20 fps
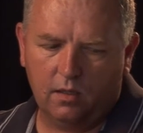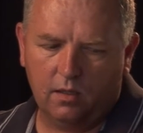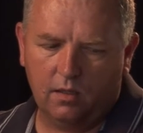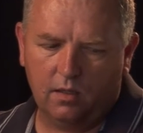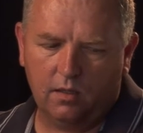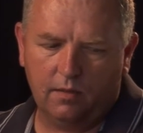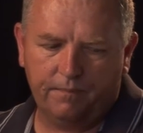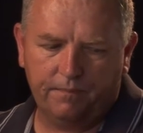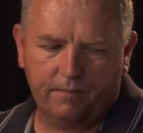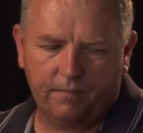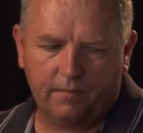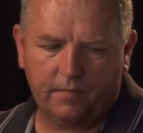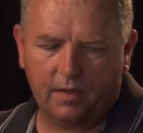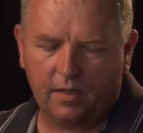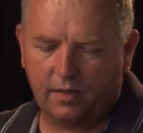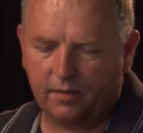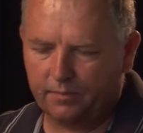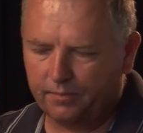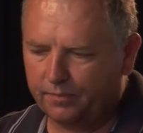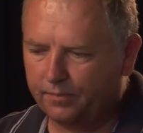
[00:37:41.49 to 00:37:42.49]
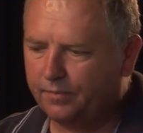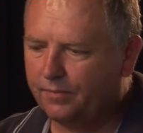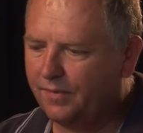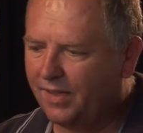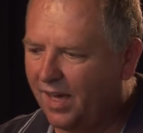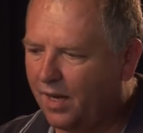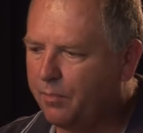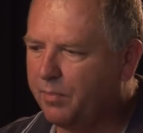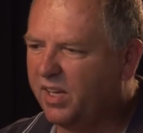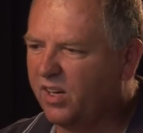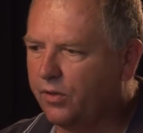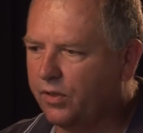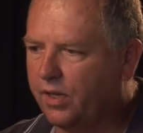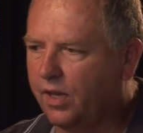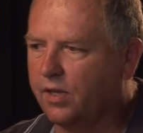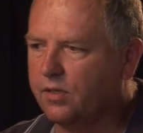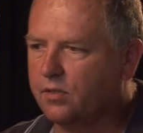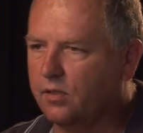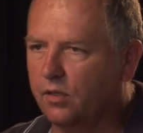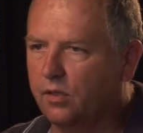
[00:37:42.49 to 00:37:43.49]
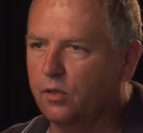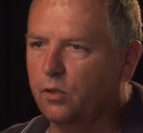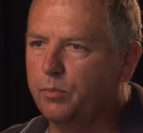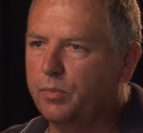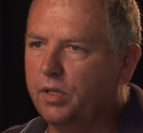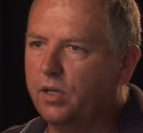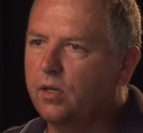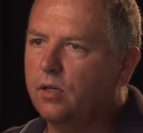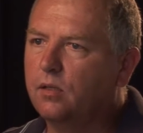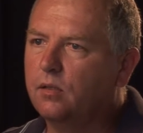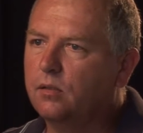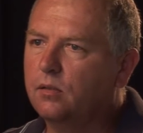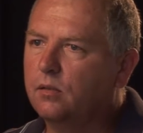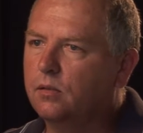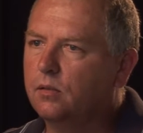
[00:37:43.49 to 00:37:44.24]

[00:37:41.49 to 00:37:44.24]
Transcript: got a bitter taste a little bit.